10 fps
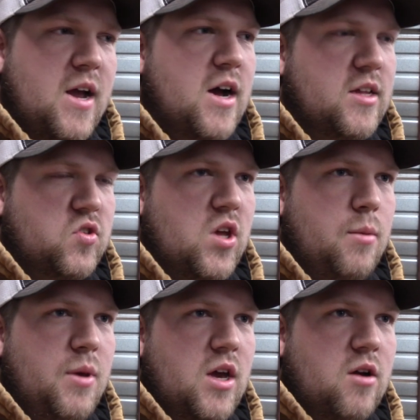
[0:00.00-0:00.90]
It's gonna
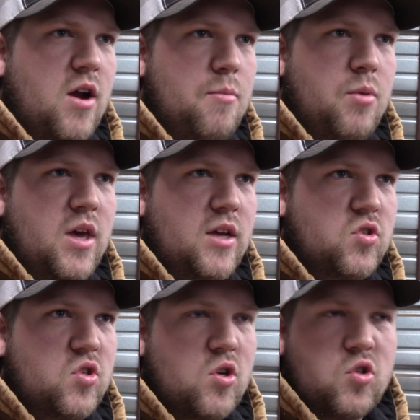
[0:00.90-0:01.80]
be a great big
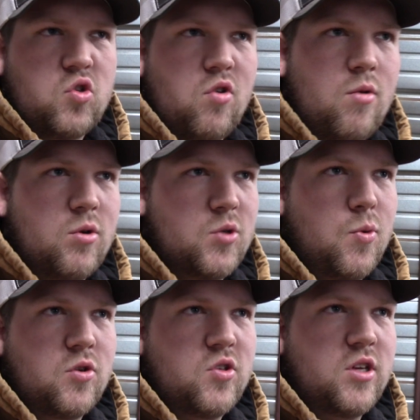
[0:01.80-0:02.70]
snowstorm. We're
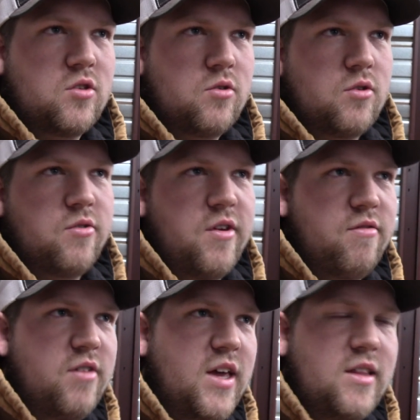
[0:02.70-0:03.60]
supposed to get 2 or 3
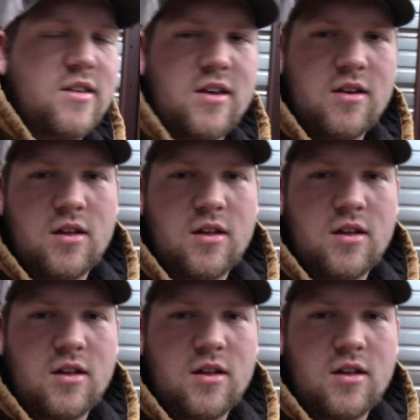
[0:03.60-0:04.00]
feet.